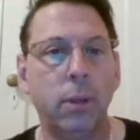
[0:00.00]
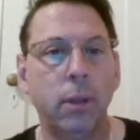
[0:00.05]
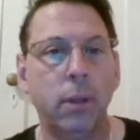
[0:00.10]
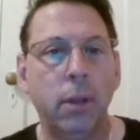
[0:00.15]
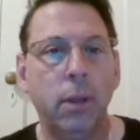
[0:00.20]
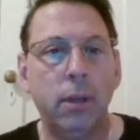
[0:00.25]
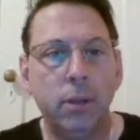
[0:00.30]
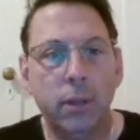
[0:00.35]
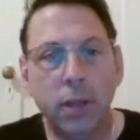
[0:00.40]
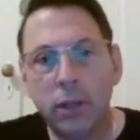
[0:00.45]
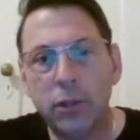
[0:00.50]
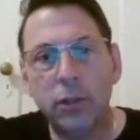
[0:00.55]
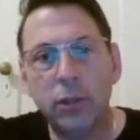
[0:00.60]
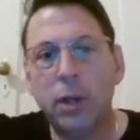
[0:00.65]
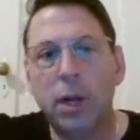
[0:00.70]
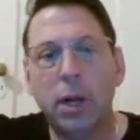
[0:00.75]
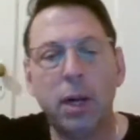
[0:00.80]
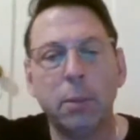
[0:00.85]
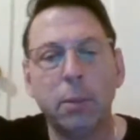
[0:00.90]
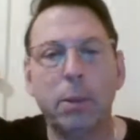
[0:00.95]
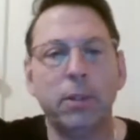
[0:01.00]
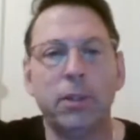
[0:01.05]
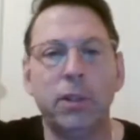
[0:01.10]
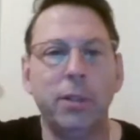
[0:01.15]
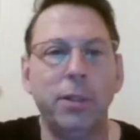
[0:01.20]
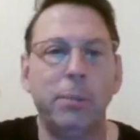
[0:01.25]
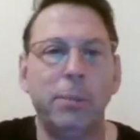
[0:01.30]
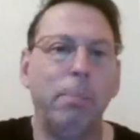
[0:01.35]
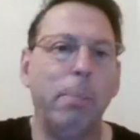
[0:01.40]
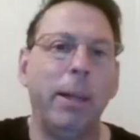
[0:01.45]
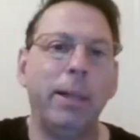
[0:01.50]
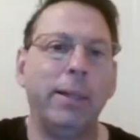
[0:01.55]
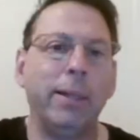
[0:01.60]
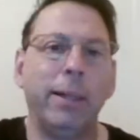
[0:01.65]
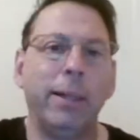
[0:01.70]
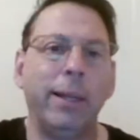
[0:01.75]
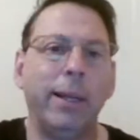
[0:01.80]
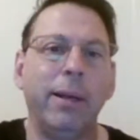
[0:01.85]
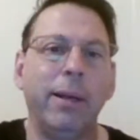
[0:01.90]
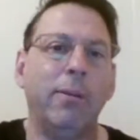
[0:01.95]
That you're not a bunch of mentally
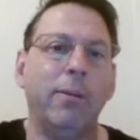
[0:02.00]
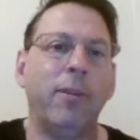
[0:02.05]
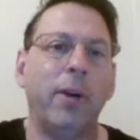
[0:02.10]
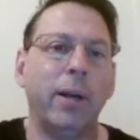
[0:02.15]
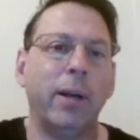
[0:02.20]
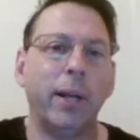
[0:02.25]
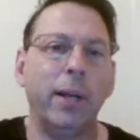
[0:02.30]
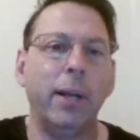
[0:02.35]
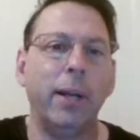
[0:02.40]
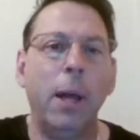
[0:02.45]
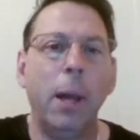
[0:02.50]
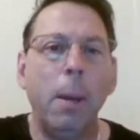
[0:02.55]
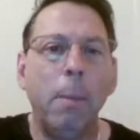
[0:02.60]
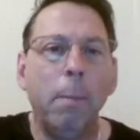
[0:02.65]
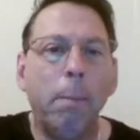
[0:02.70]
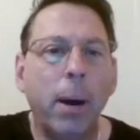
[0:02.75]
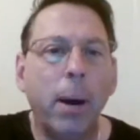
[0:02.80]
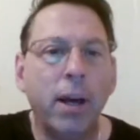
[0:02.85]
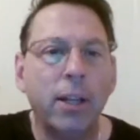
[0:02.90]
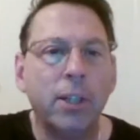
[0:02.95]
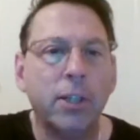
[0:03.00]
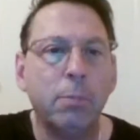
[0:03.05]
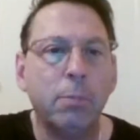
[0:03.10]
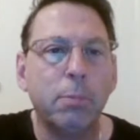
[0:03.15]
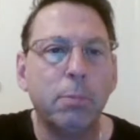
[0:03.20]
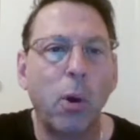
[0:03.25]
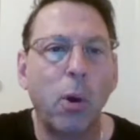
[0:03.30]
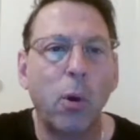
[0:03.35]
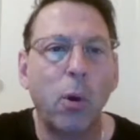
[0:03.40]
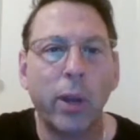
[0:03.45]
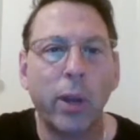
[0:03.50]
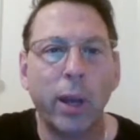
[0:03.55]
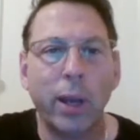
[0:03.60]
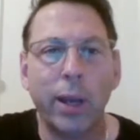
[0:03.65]
ill fucking pot smoking